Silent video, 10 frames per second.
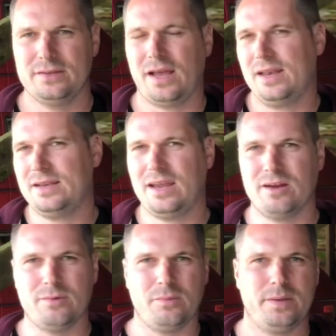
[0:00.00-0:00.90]
I didn't care
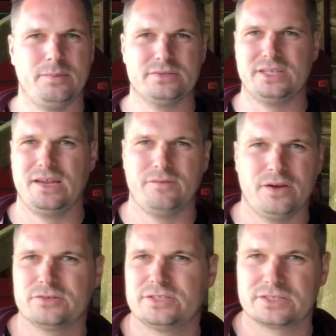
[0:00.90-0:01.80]
about people saying
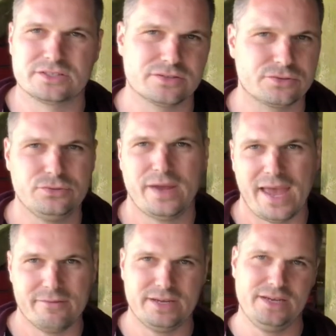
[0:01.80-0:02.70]
VR6s are too
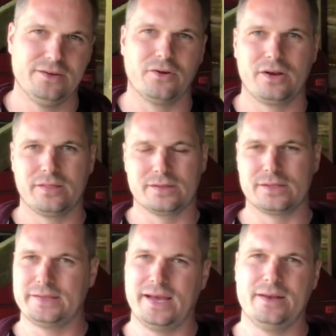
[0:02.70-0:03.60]
heavy or anything
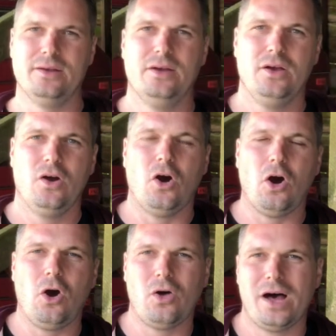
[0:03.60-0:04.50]
like that.
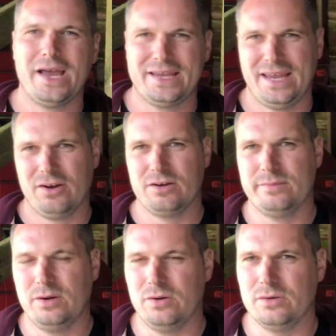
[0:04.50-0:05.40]
All I cared
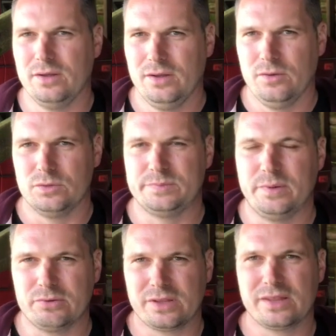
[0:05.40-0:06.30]
about was
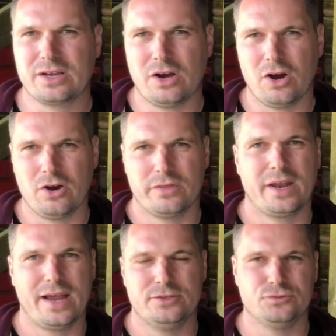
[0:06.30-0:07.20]
building the car that
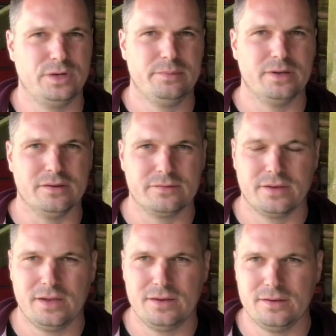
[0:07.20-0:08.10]
I dreamed of.
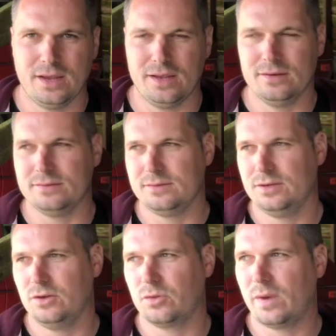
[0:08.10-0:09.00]
And you
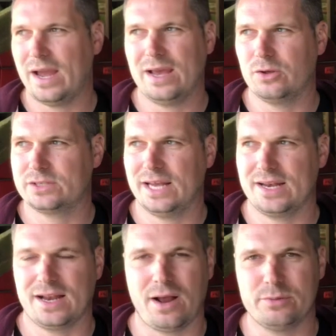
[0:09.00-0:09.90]
know, the way I looked at
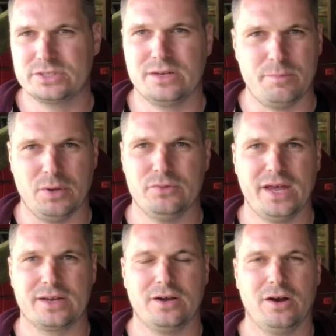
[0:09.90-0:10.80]
it, I was going to build
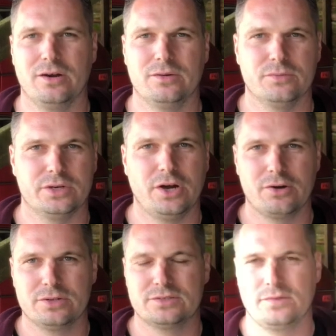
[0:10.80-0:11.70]
that car
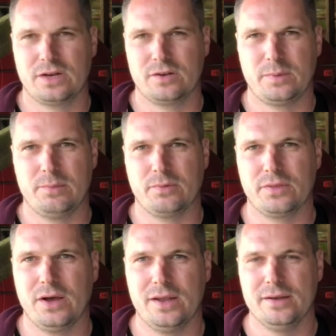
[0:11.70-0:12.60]
regardless of what other people
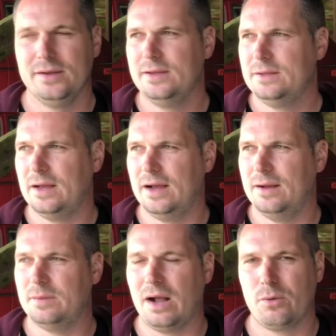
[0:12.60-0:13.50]
thought.
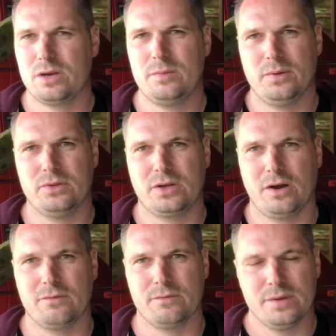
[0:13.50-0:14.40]
I wanted to build the
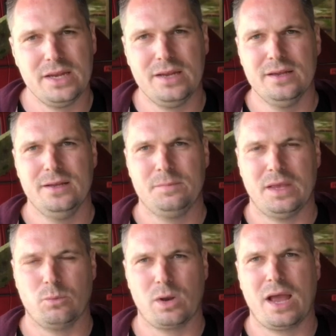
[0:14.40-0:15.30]
car for me
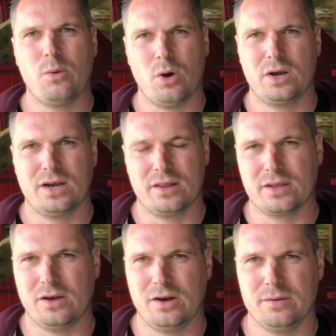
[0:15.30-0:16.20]
and what I wanted out of the
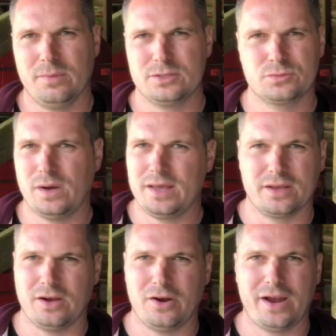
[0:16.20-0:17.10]
car, much why the
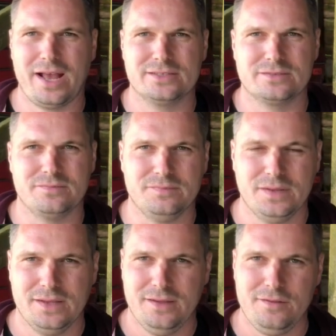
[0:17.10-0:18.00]
car has
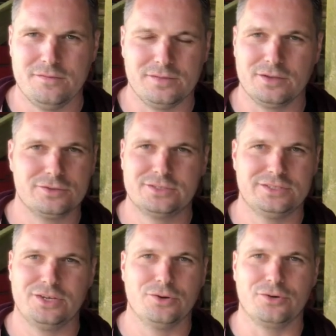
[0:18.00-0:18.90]
little to
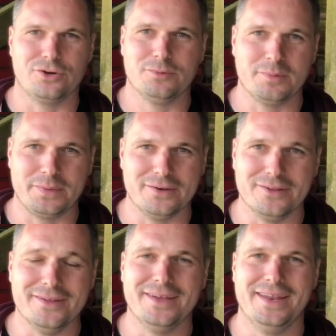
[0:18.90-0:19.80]
zero curb
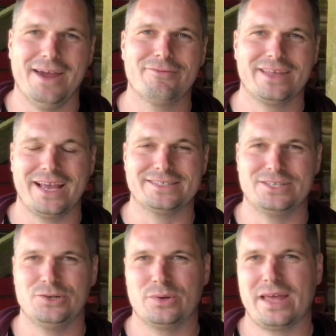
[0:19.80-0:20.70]
appeal. Everything has to
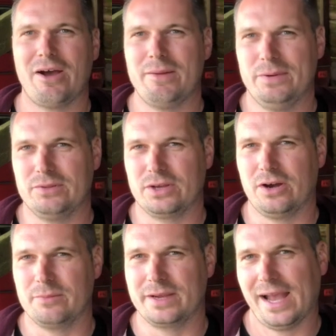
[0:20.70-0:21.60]
do with how I built the
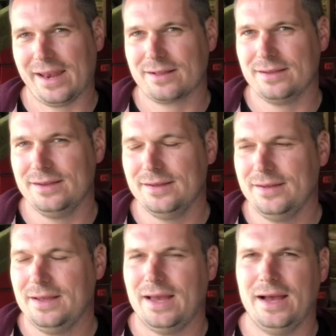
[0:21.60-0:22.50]
car mechanically.
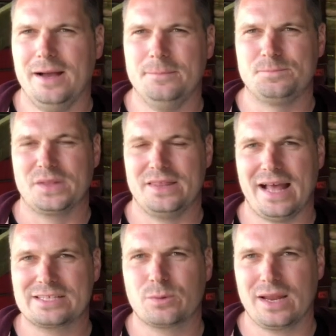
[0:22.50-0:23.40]
And
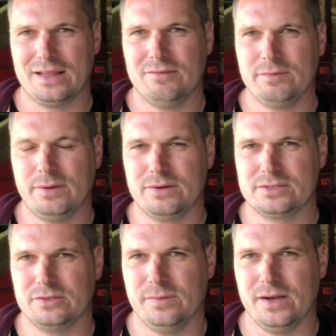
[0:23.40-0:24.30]
that's what I love about it
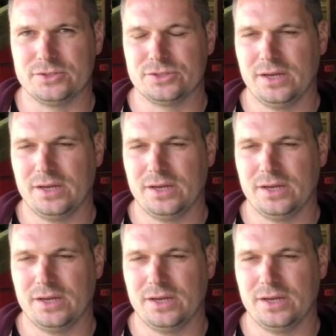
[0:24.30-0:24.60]
so much.